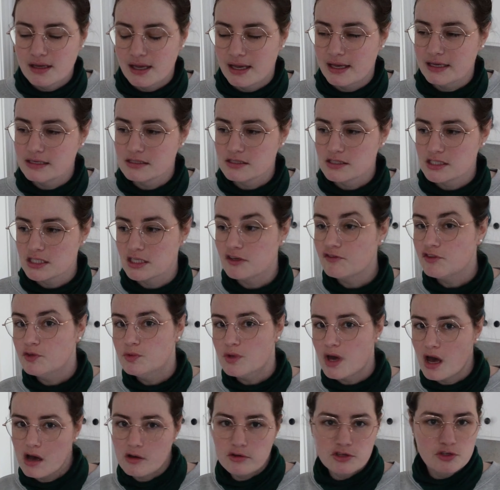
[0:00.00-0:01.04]
And if you
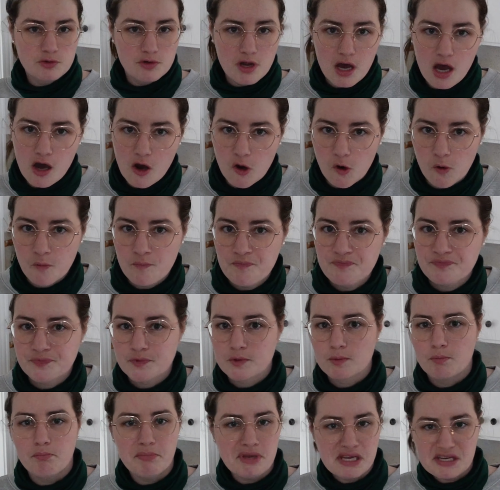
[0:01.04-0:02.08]
know, you know,
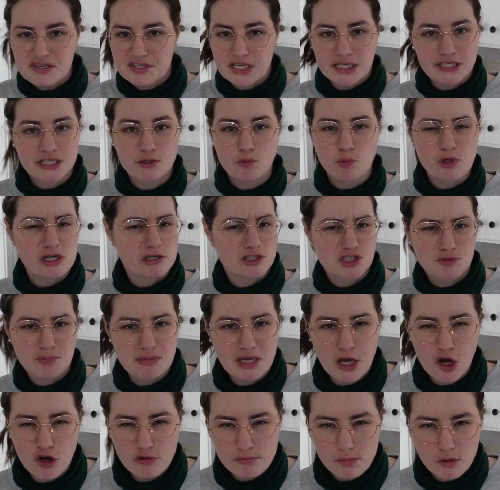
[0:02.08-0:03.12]
meat kind of weirds me
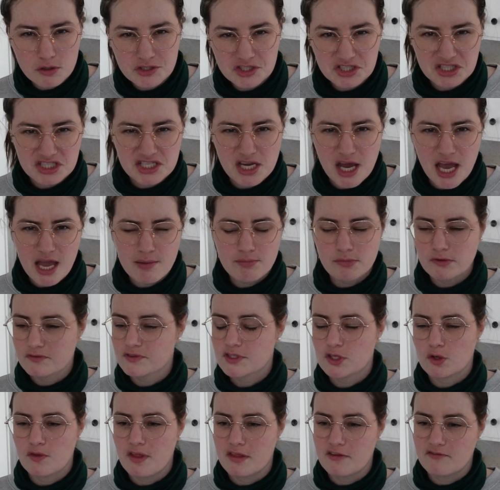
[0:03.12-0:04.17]
out most of the time.
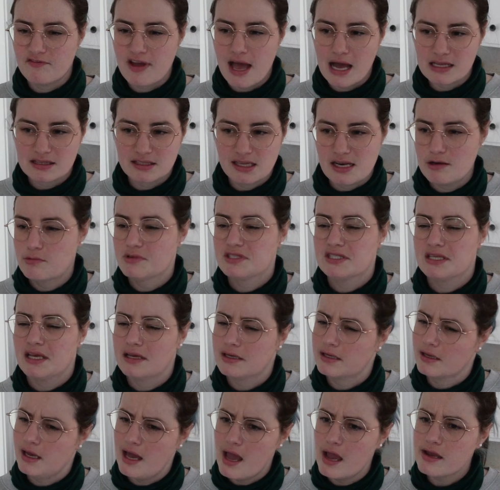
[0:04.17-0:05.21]
So the fact that I was
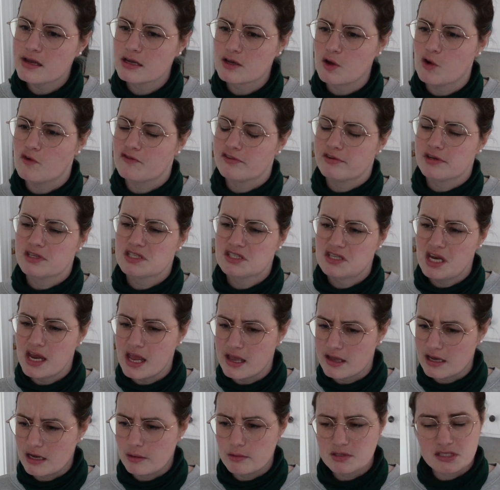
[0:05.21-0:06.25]
like, I could go for a
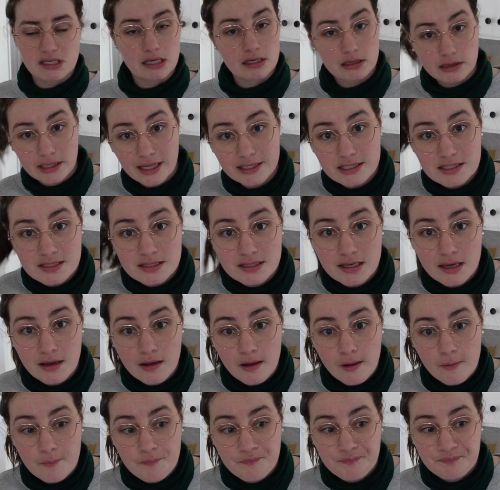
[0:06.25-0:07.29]
steak. I was like, let's
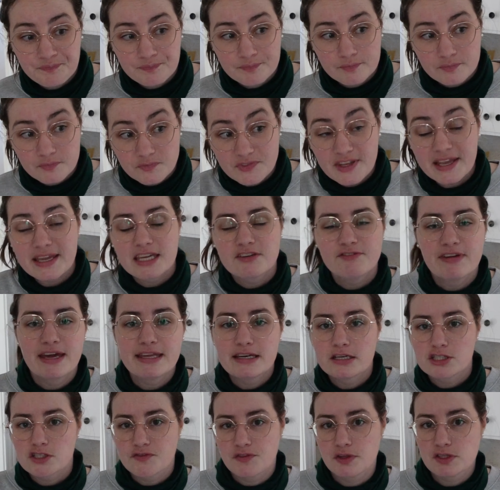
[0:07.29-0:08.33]
take
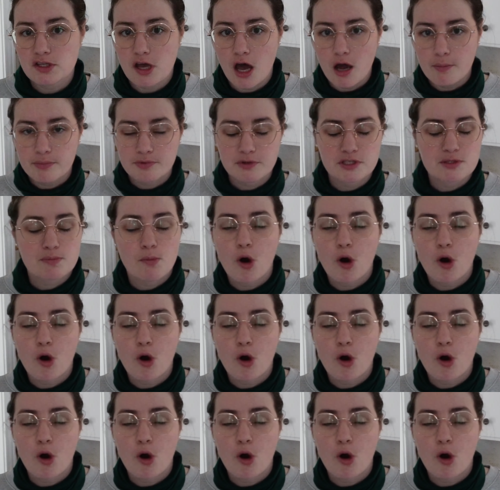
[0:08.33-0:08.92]
advantage of this, of this